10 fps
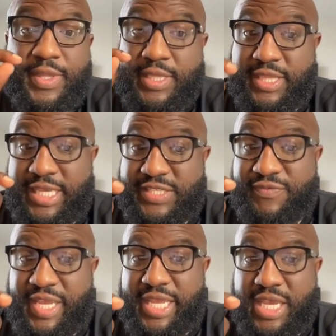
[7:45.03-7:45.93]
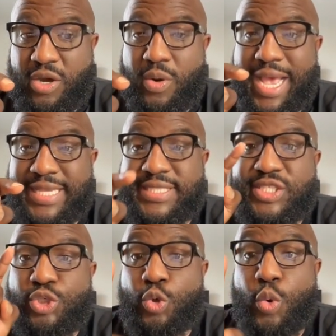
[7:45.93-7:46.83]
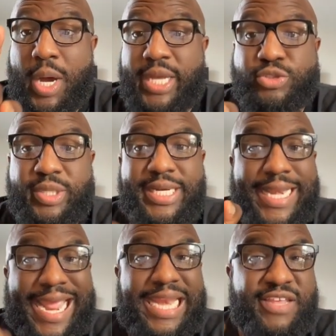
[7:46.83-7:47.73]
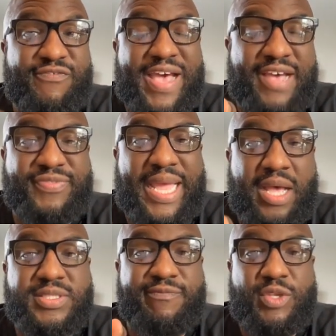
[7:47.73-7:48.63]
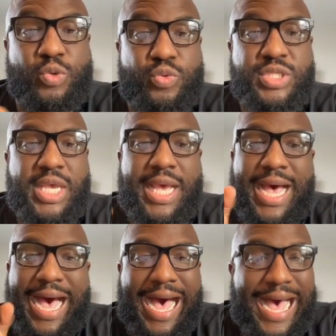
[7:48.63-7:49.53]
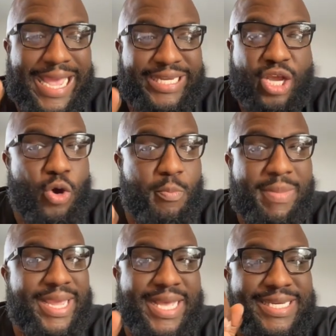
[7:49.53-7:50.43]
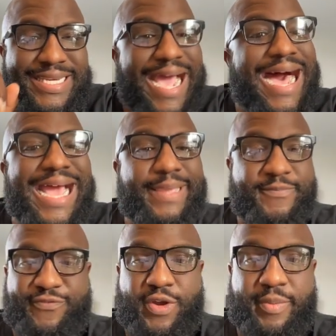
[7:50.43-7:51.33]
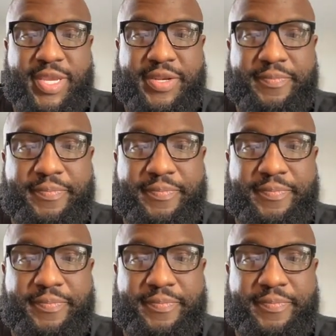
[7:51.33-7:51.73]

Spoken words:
This video has 285,000 views. I don't make a dime from it.